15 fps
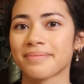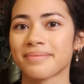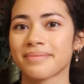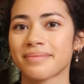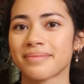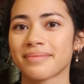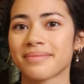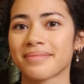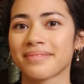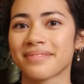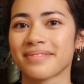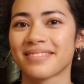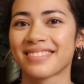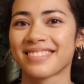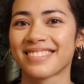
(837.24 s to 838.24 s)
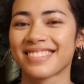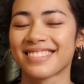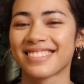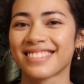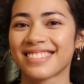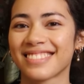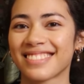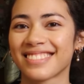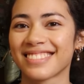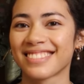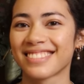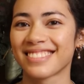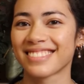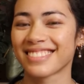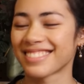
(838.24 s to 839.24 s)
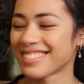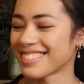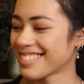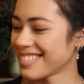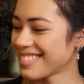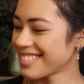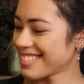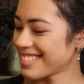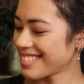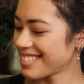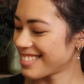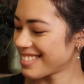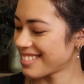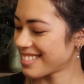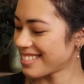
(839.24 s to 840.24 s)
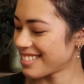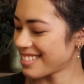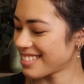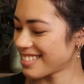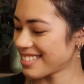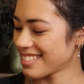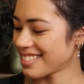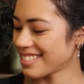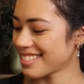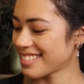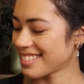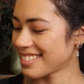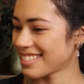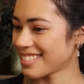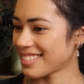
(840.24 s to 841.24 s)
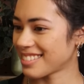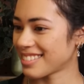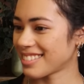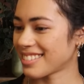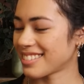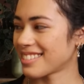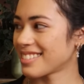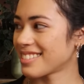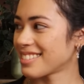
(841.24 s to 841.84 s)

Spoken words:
(silent)